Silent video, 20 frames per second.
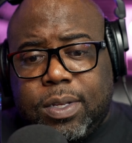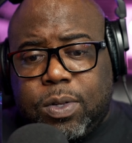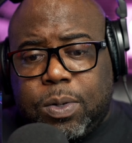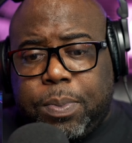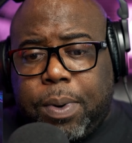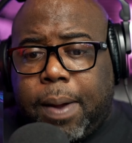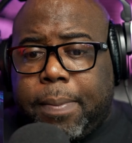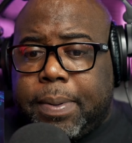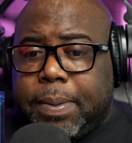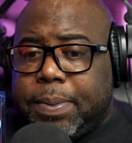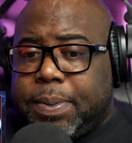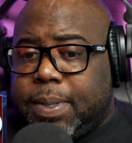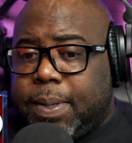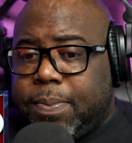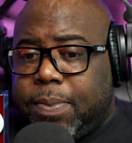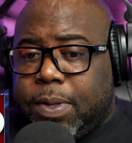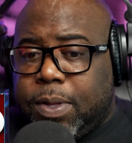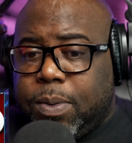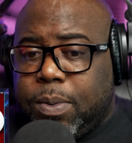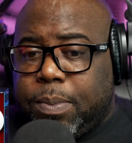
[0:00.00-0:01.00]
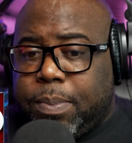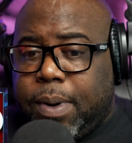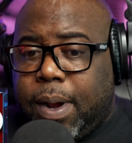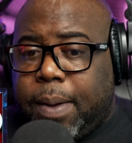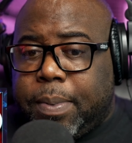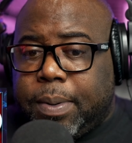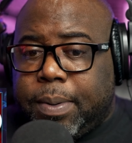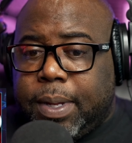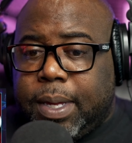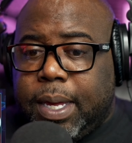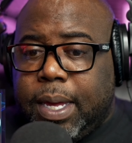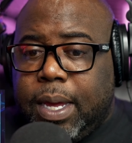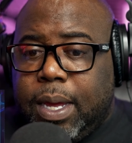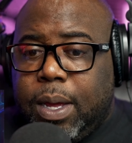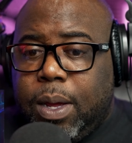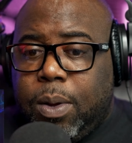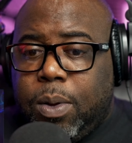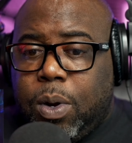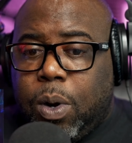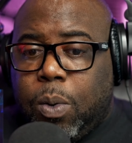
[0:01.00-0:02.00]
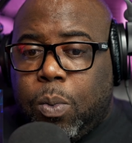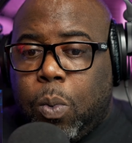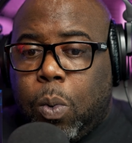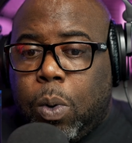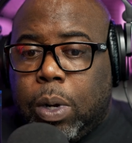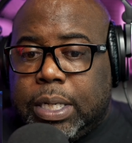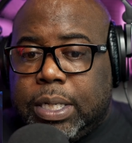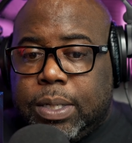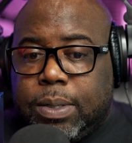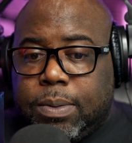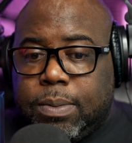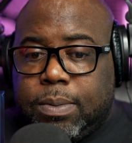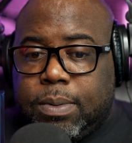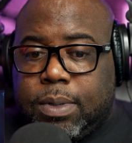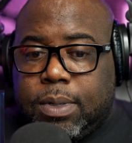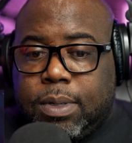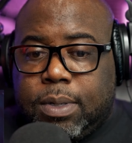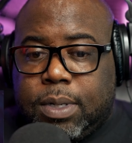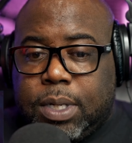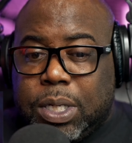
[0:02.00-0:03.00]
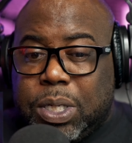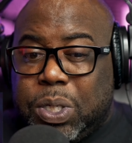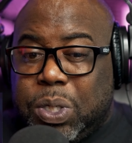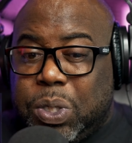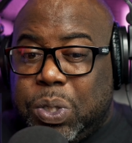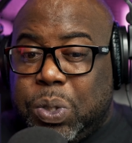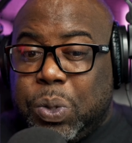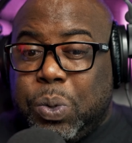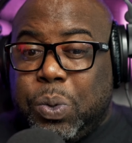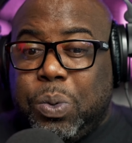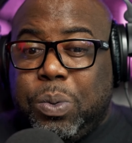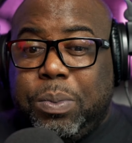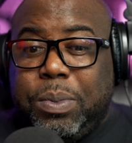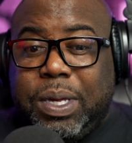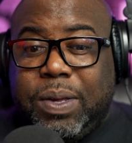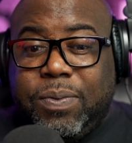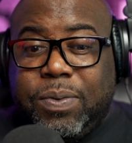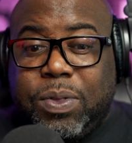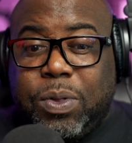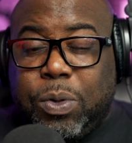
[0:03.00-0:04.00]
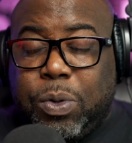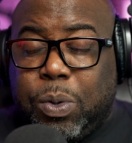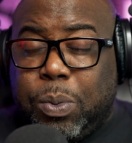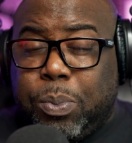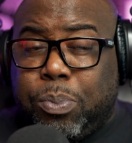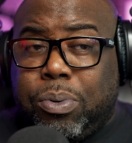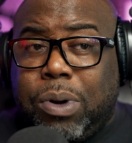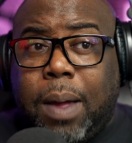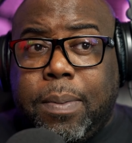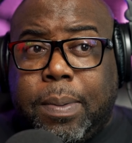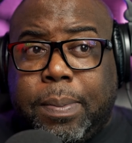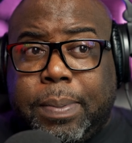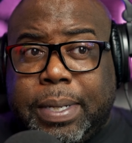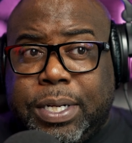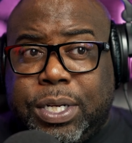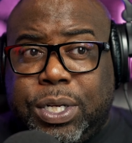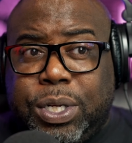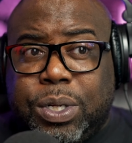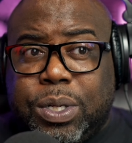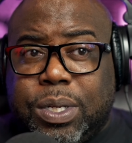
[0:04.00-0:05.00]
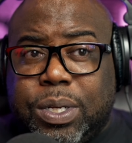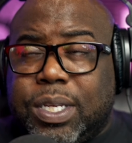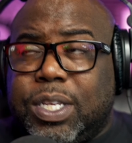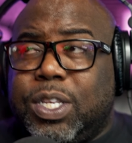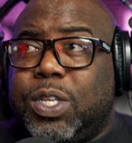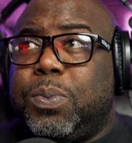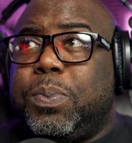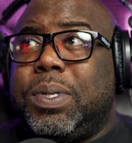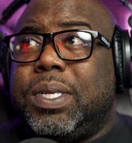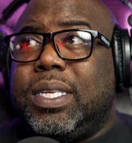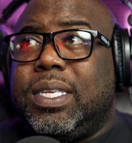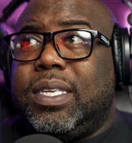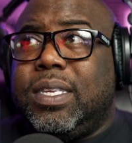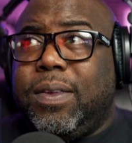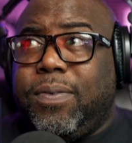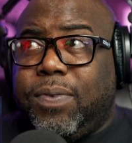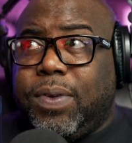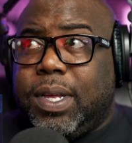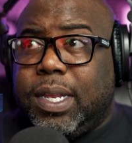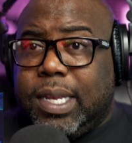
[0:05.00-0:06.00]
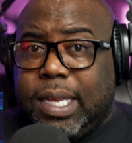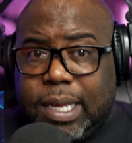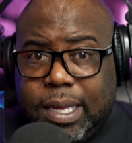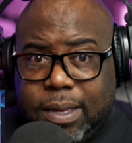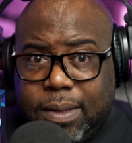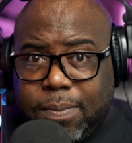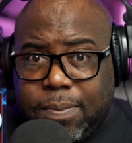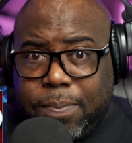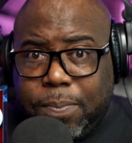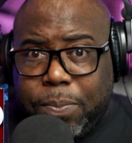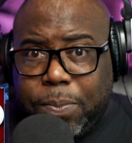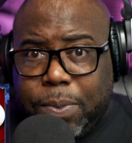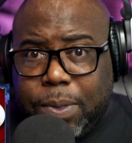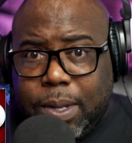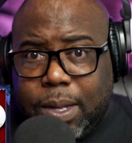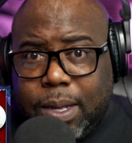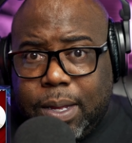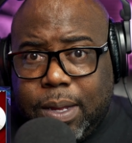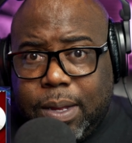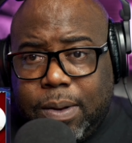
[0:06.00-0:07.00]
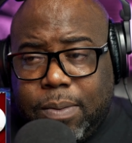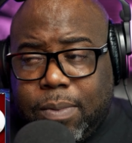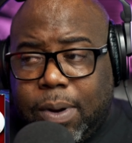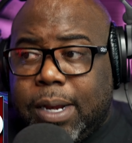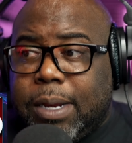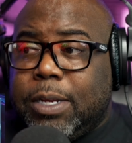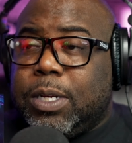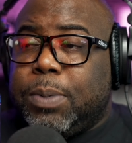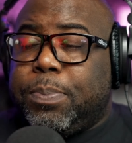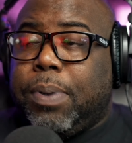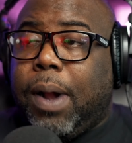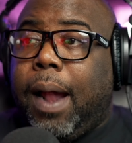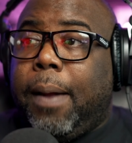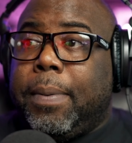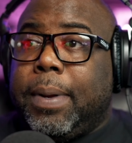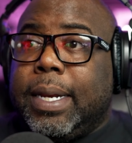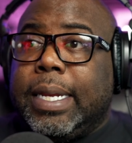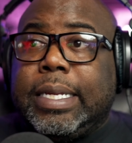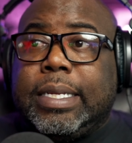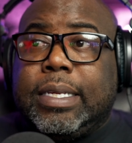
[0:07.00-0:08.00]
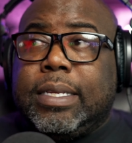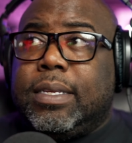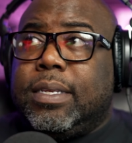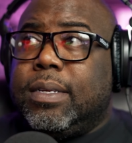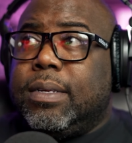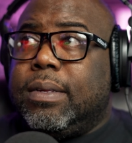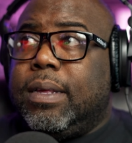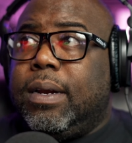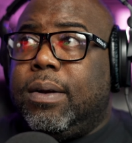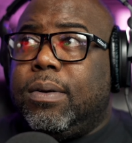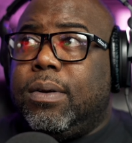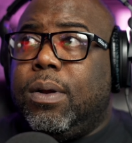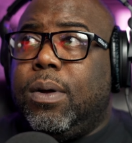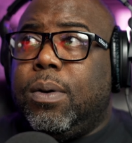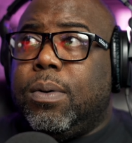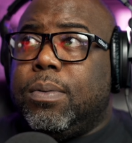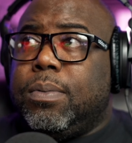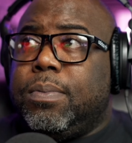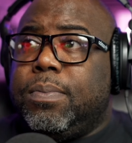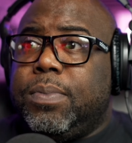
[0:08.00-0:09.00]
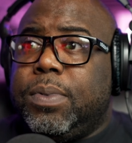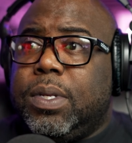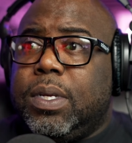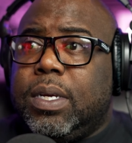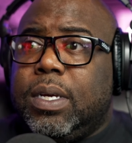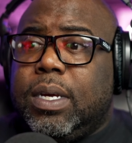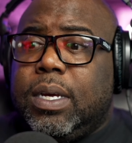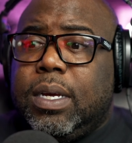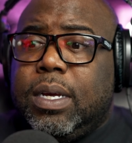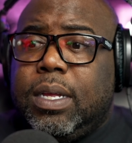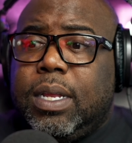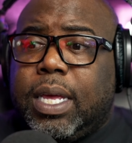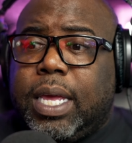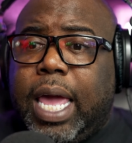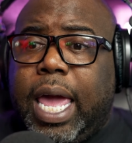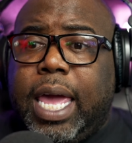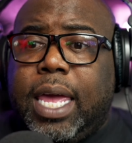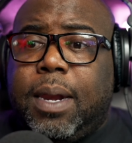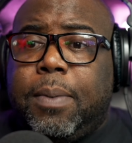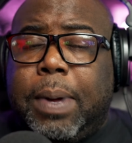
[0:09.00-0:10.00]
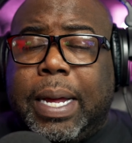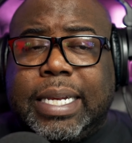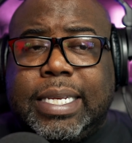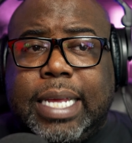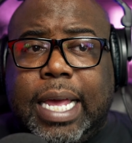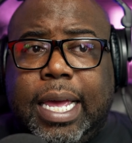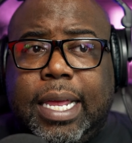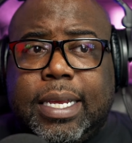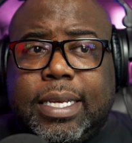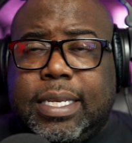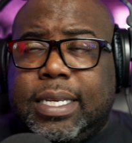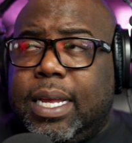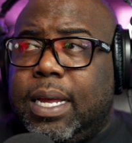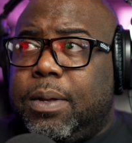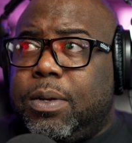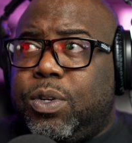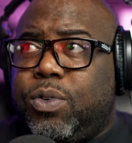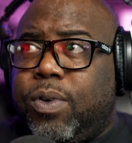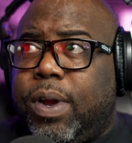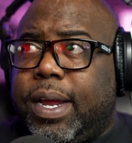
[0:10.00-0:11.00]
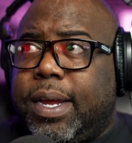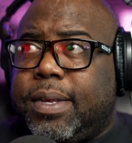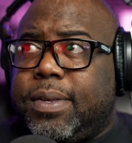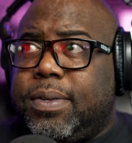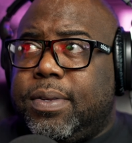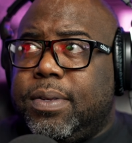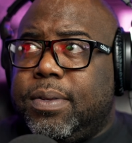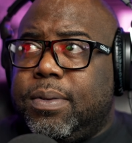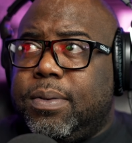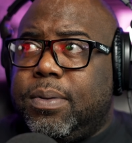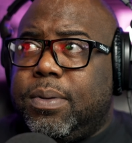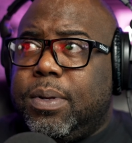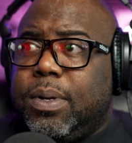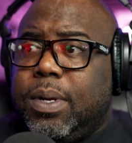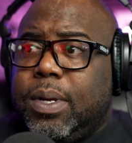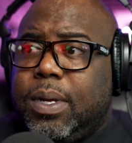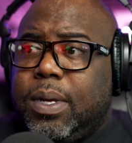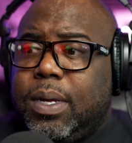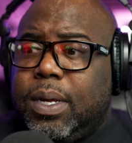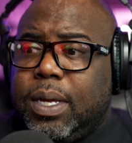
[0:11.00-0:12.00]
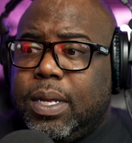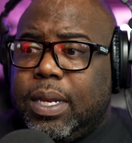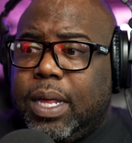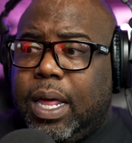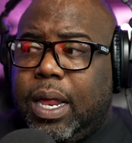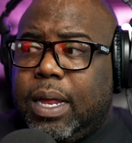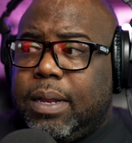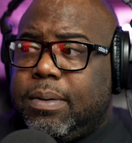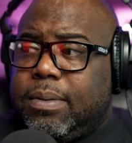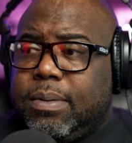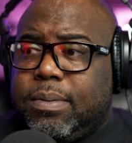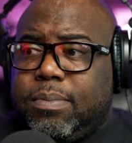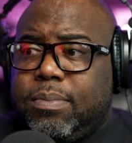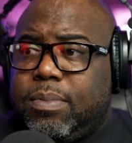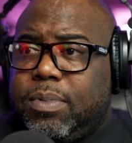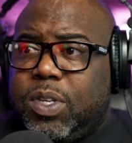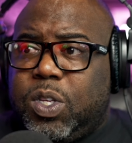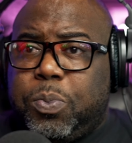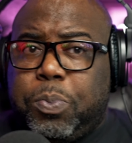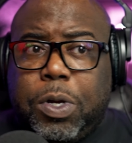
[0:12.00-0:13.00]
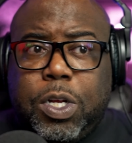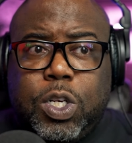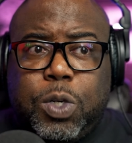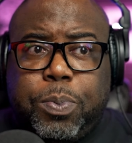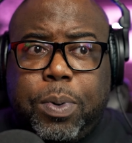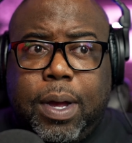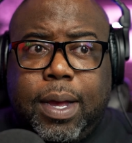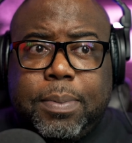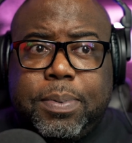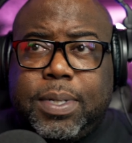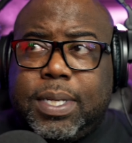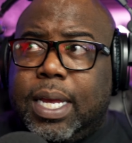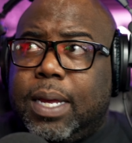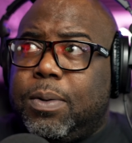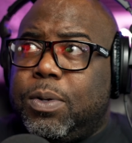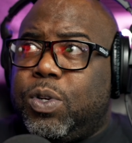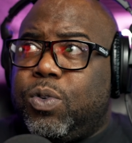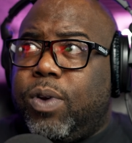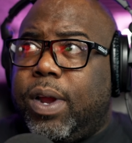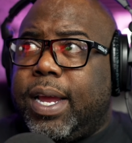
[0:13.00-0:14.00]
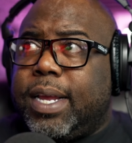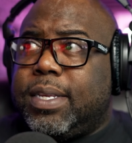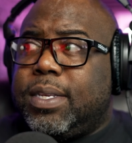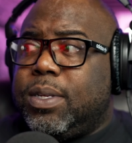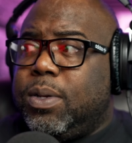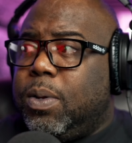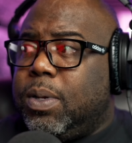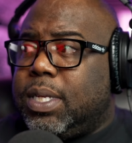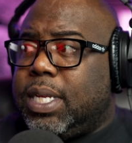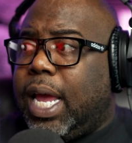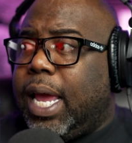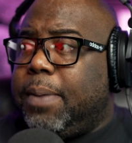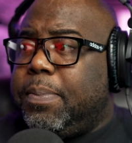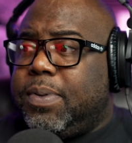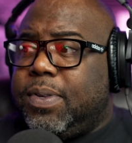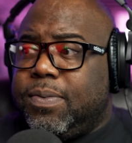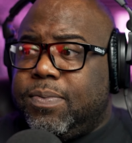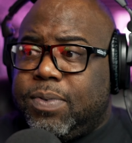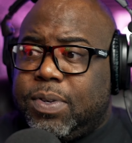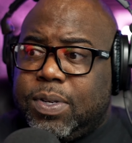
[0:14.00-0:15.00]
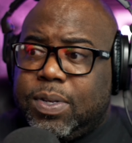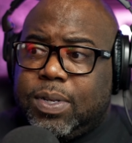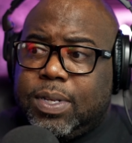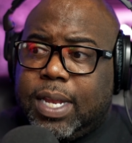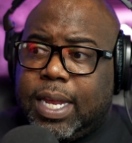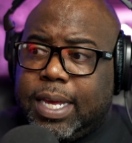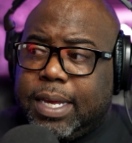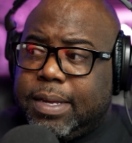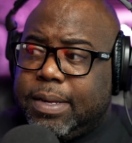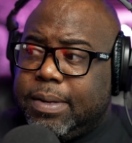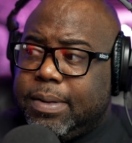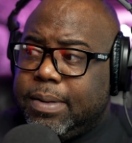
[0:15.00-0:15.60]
would probably be something you would probably, you know, want to consume, even though you probably shouldn't specifically. Right? You should probably listen to, I don't know, like Hannah Montana soundtracks and and uh, SpongeBob soundtracks and all types of just like